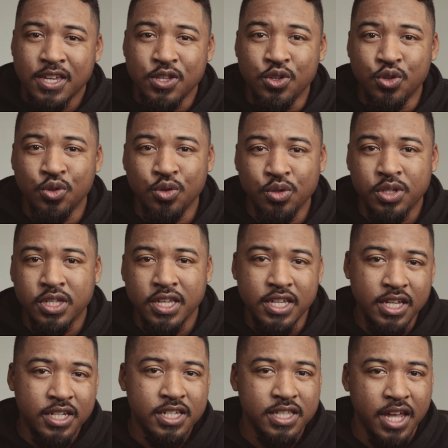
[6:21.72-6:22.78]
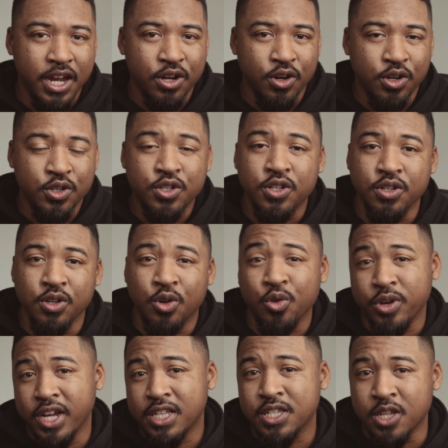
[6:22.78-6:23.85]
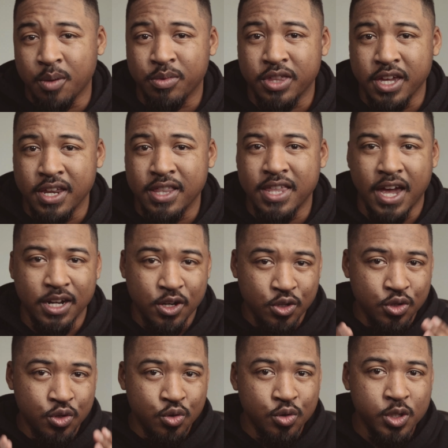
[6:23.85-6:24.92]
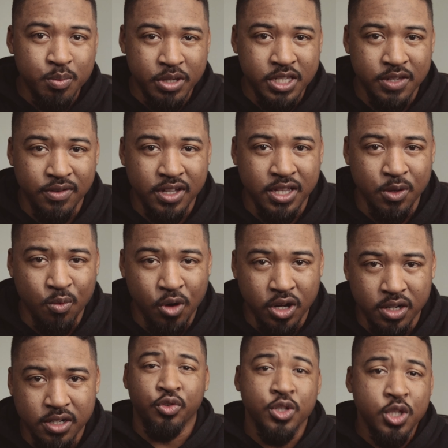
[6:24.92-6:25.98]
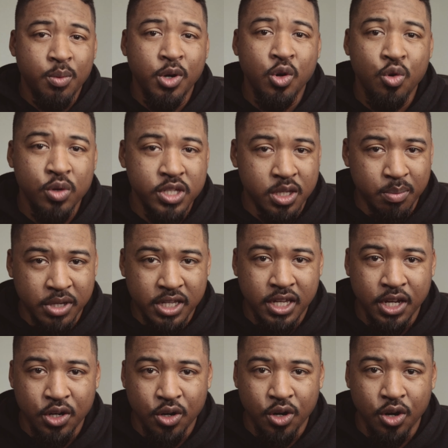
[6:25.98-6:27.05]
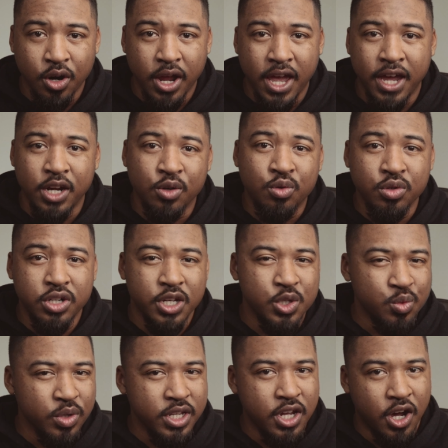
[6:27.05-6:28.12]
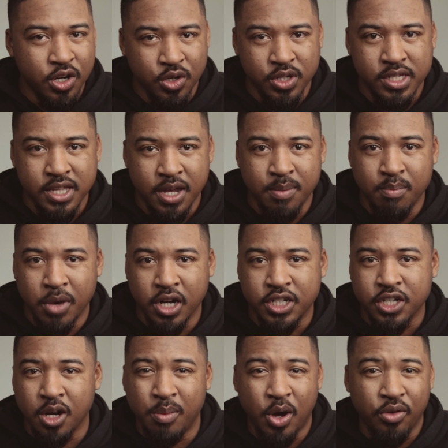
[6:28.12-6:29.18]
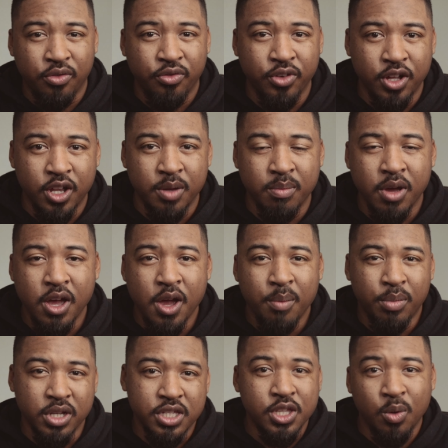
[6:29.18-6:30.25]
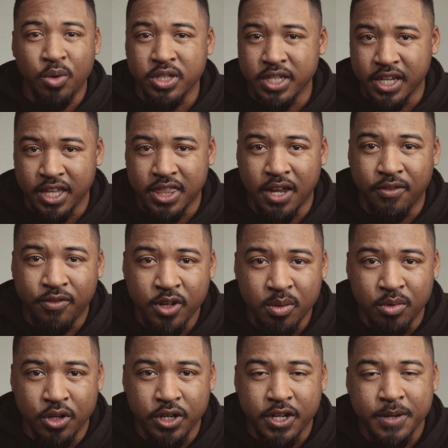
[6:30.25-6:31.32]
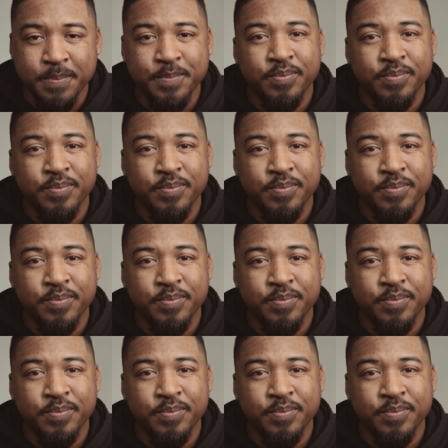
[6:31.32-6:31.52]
use each slider to create something that you specifically want. For someone who is a beginner and who doesn't really understand much about film, but still want to get that film look,